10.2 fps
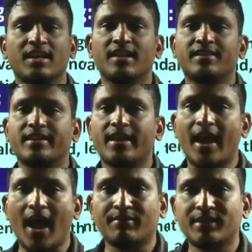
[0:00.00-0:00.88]
they
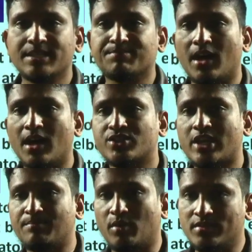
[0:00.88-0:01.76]
have these partial
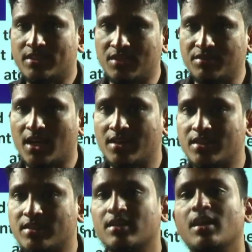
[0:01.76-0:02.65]
positive
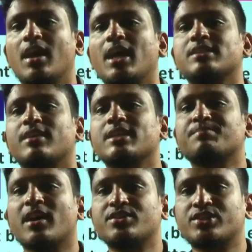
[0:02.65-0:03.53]
charges as well as
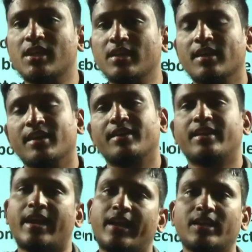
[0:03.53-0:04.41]
partial
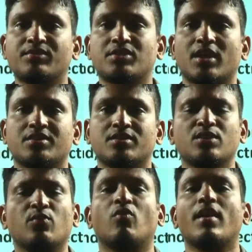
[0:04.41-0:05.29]
negative charges. So
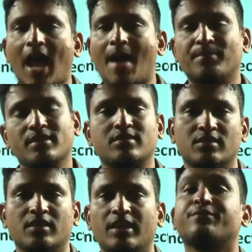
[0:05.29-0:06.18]
what happens
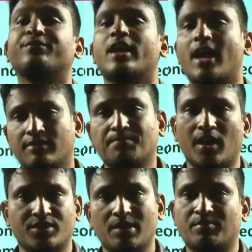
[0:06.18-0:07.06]
if they have the
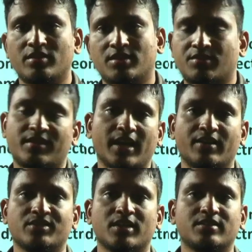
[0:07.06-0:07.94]
partial positive and
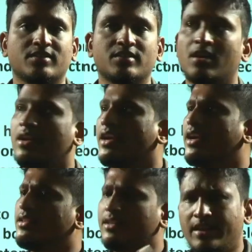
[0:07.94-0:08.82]
negative charges?
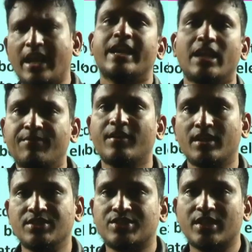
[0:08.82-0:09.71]
In anywhere
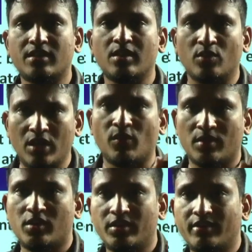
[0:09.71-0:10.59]
in general, only one
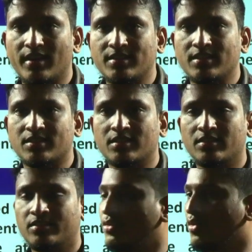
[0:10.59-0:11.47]
molecule exists.
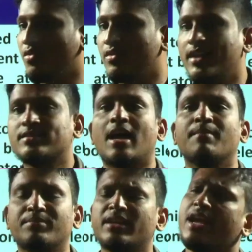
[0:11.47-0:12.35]
No, in a
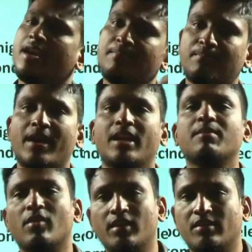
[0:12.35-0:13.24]
sample, many
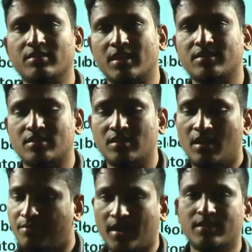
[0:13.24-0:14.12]
molecules exist.
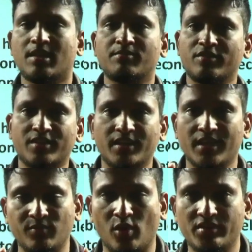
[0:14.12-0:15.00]
For example, you are drinking
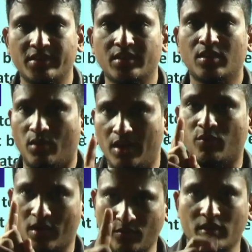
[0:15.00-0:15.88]
water, only
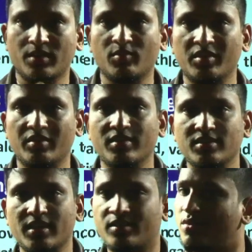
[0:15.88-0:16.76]
one water molecule is
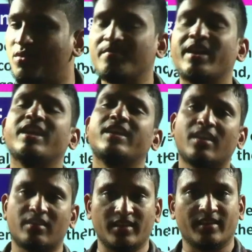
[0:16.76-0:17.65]
there. No, many
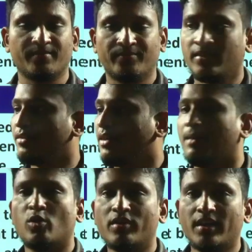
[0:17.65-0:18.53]
are there.
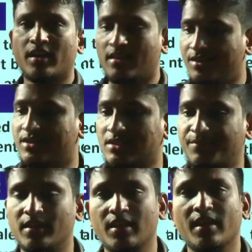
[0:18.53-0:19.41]
Ammonia is just a
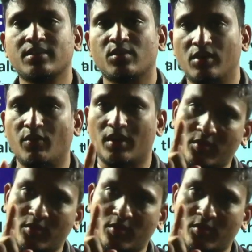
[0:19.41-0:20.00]
fertilizer, only one